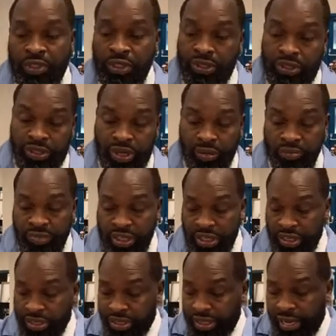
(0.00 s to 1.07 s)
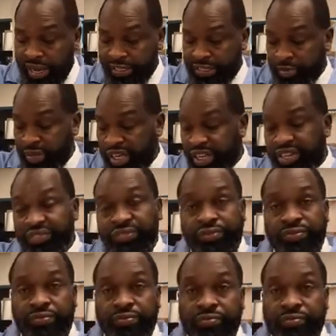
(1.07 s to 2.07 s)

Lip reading: some did the cosmetics.